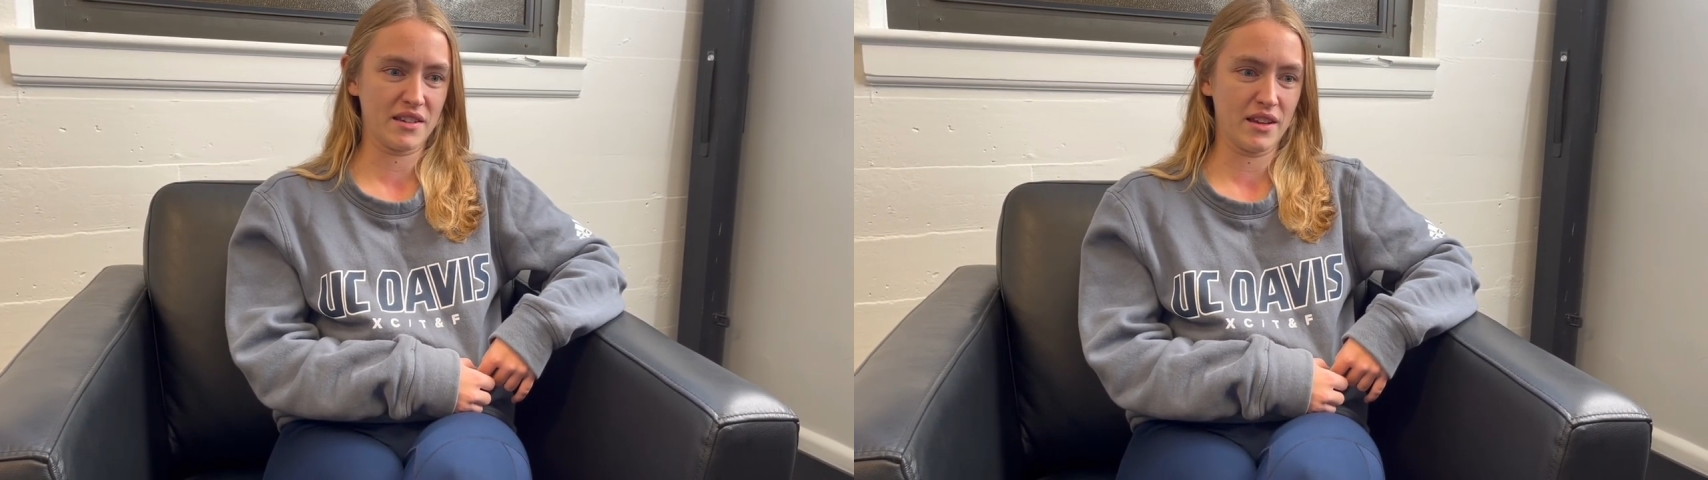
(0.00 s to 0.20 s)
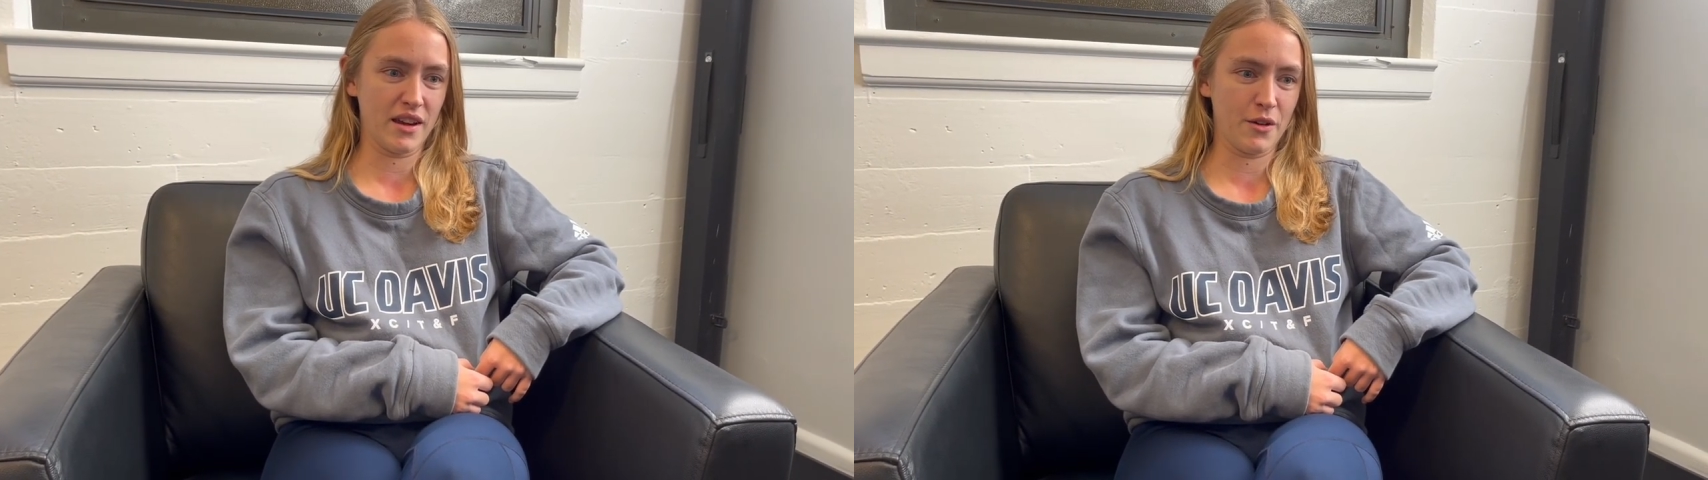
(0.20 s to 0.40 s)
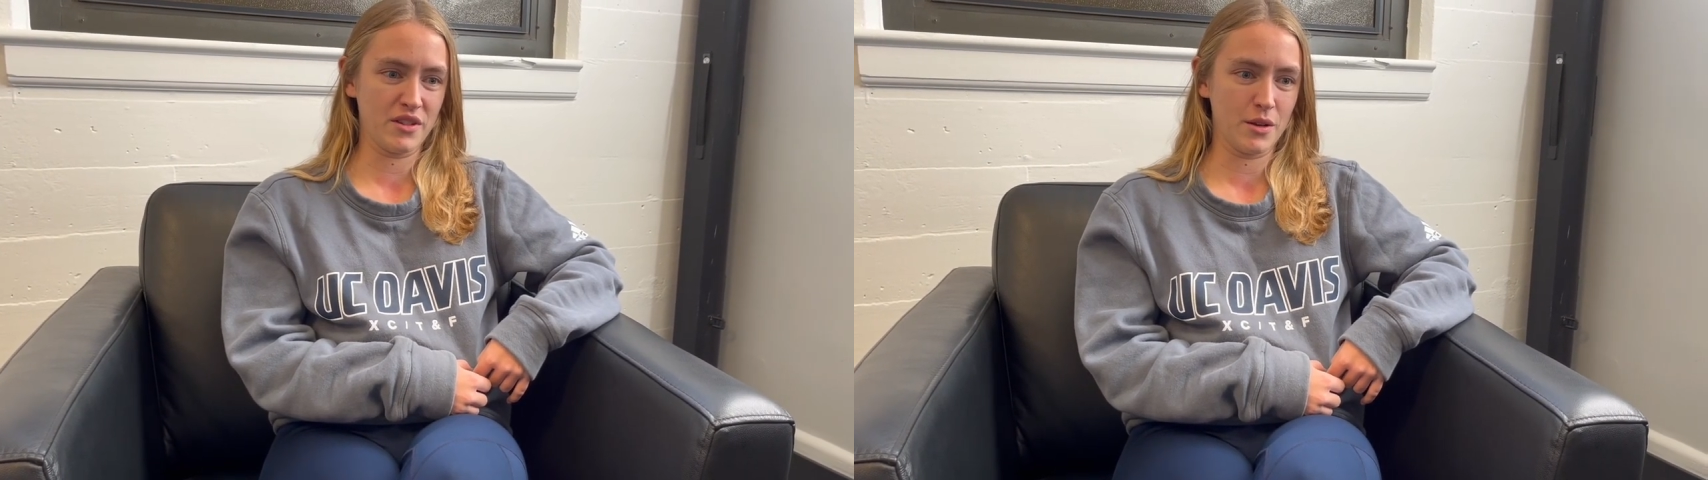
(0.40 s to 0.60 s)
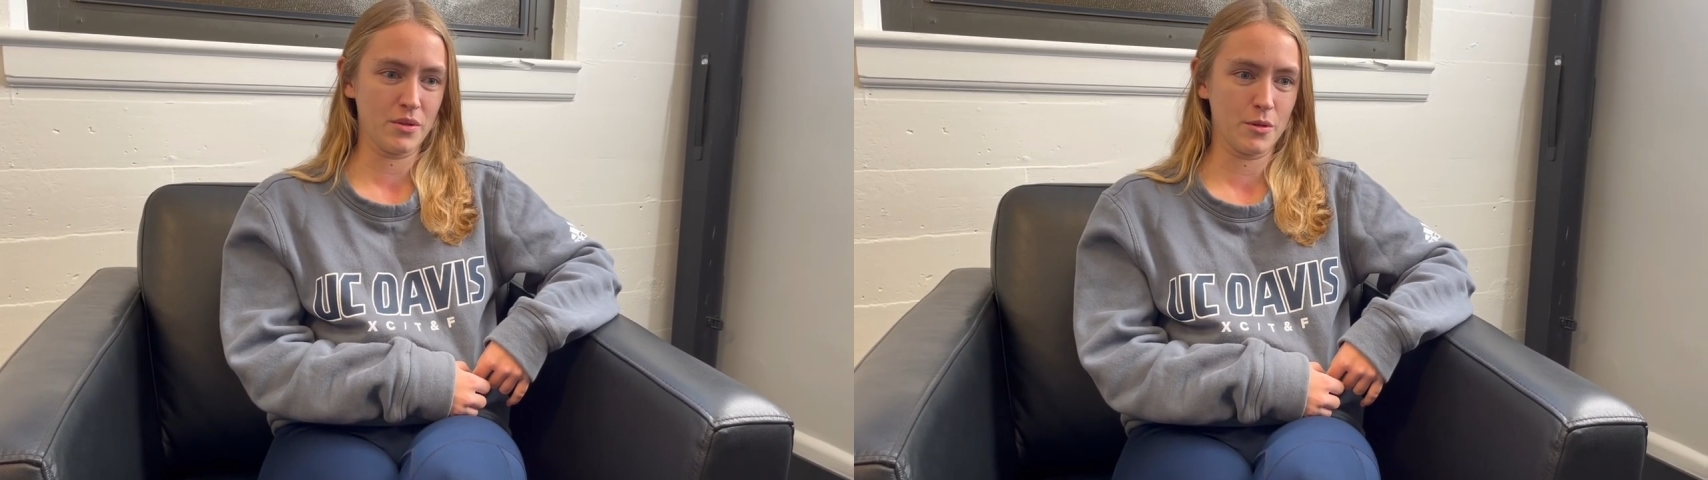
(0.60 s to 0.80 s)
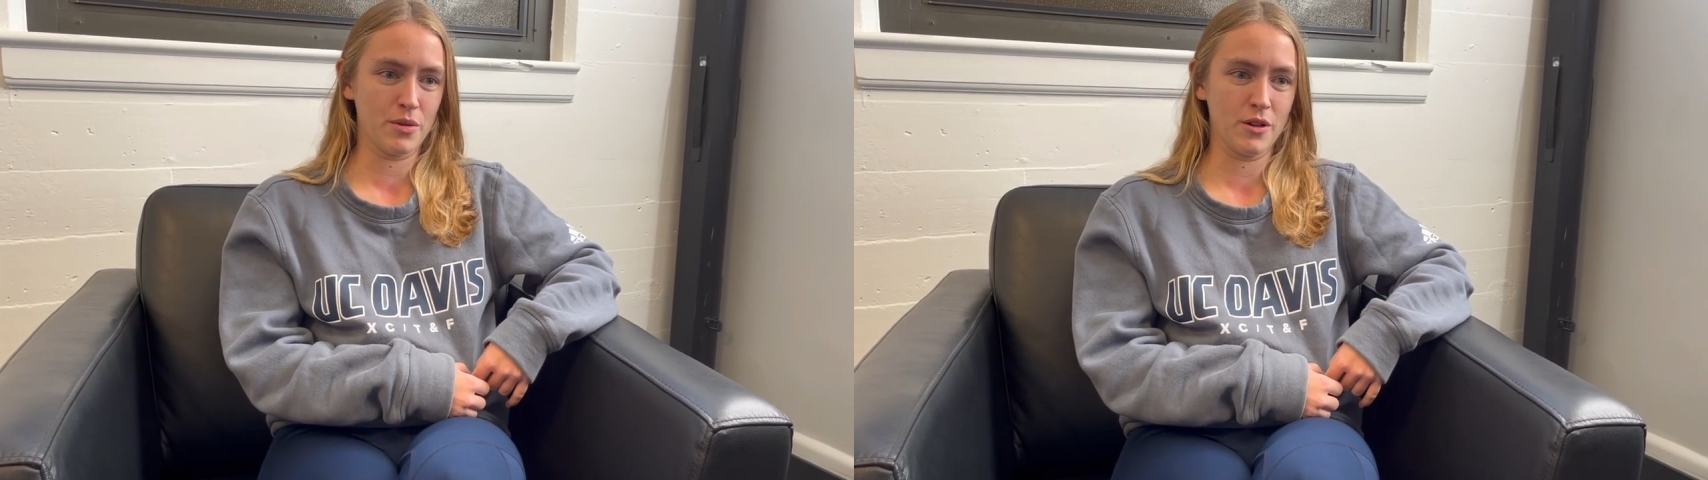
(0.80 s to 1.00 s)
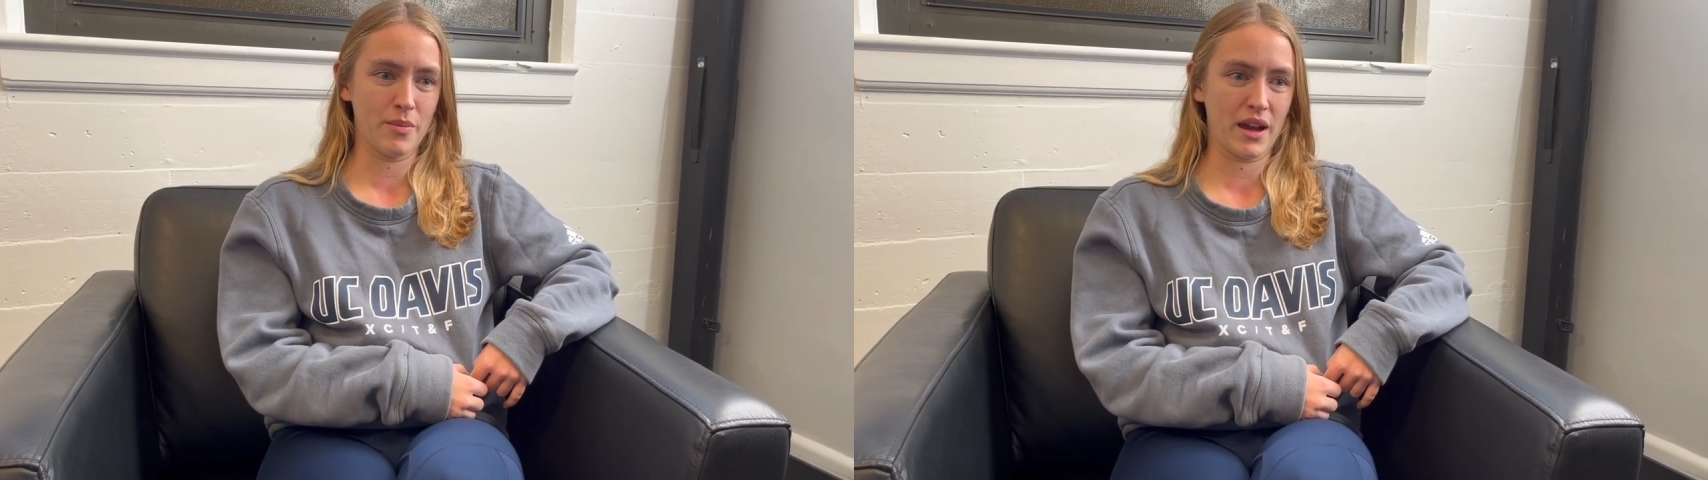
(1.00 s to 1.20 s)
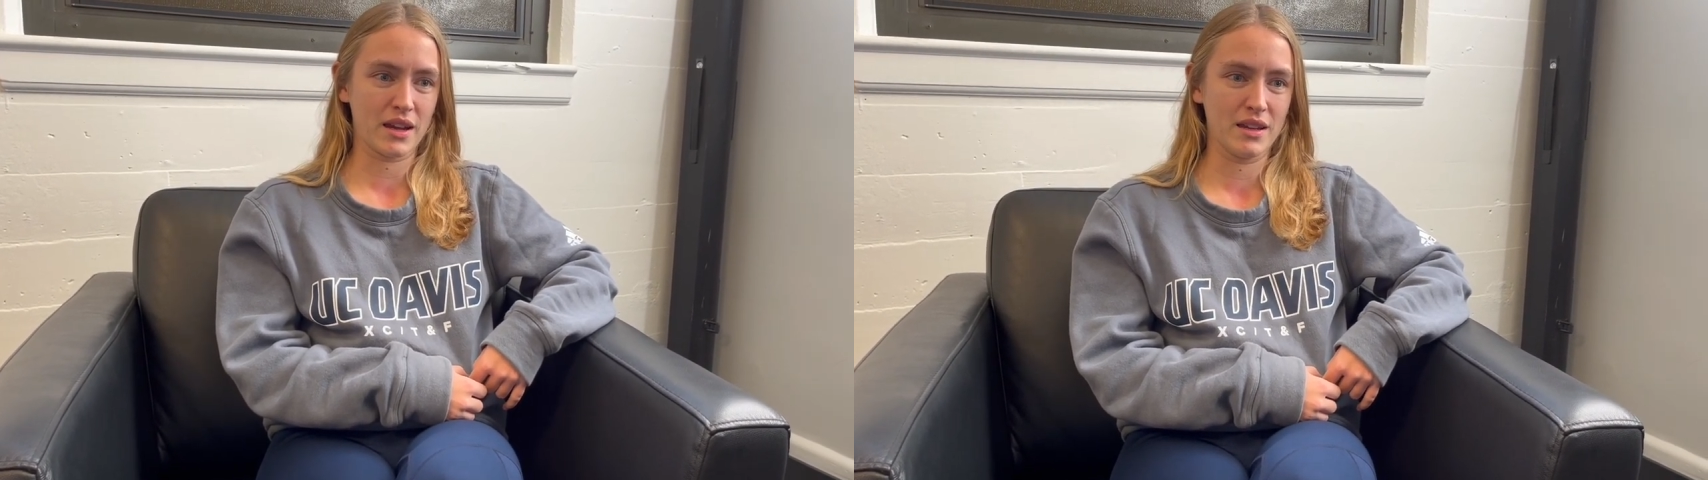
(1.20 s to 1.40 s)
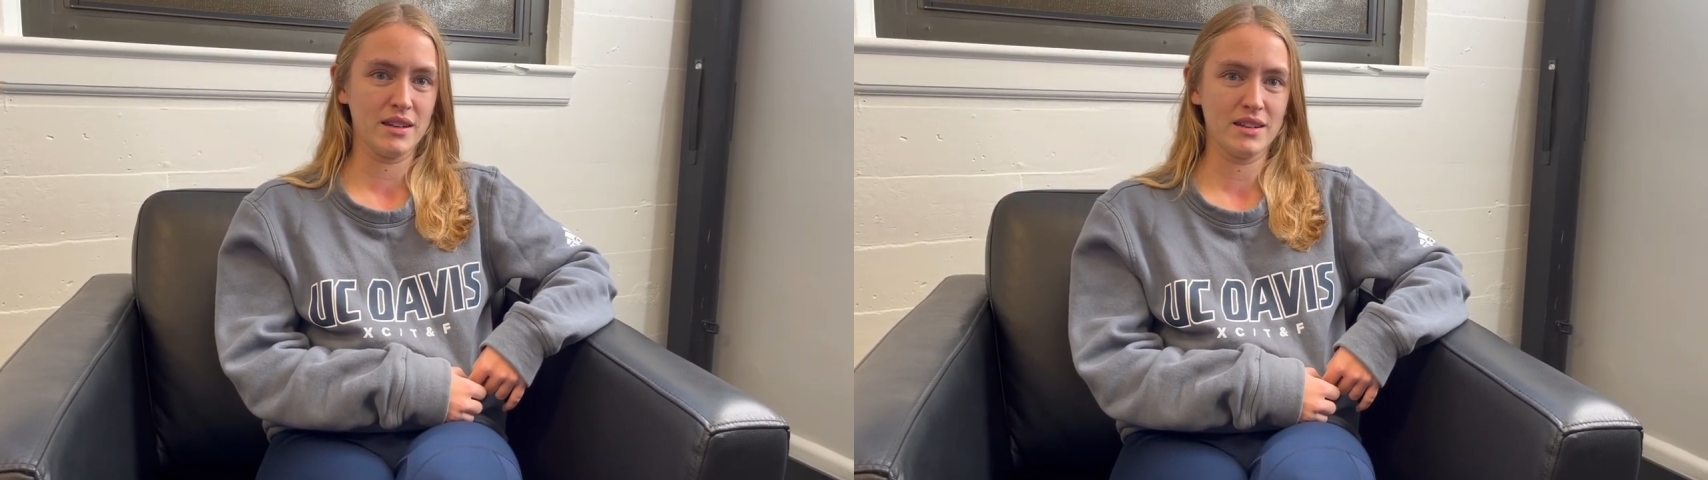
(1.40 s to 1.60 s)
that I was able to pull it
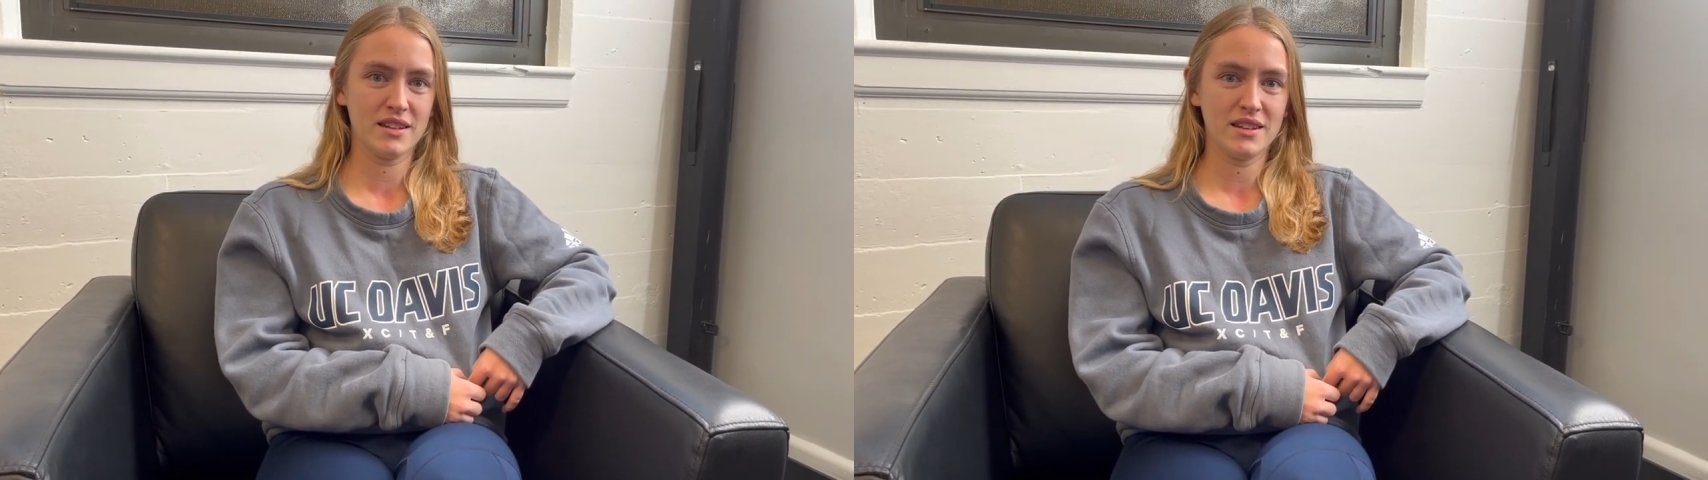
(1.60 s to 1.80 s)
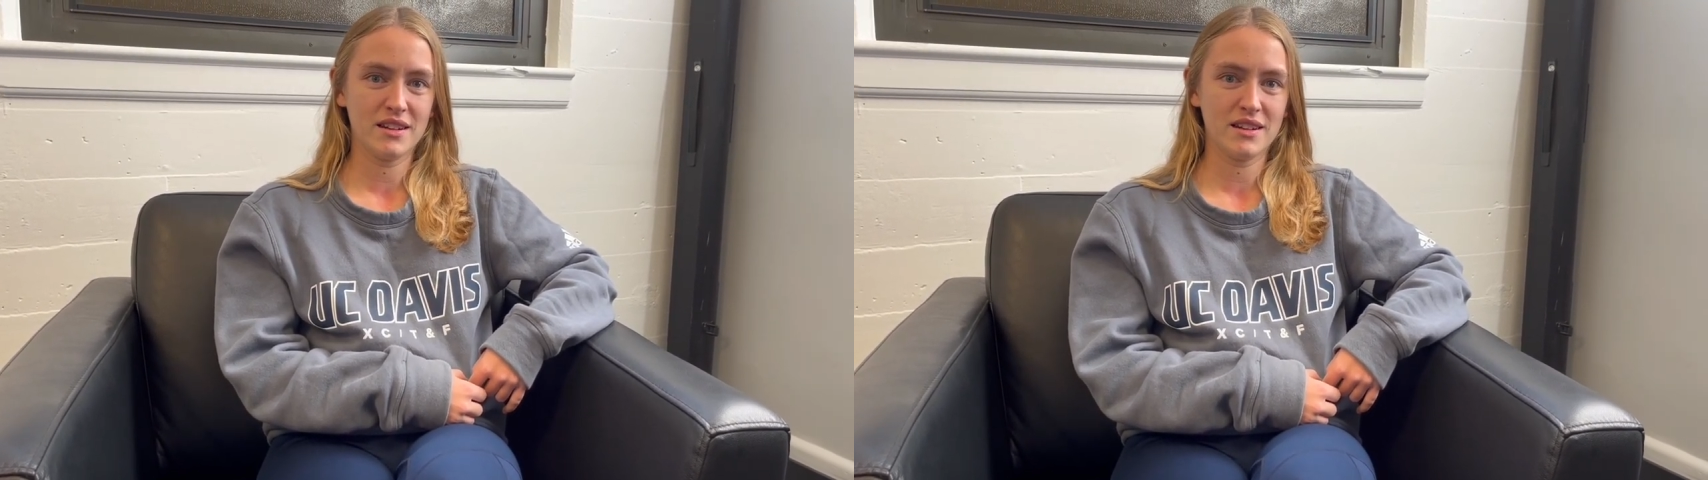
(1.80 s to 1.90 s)
back and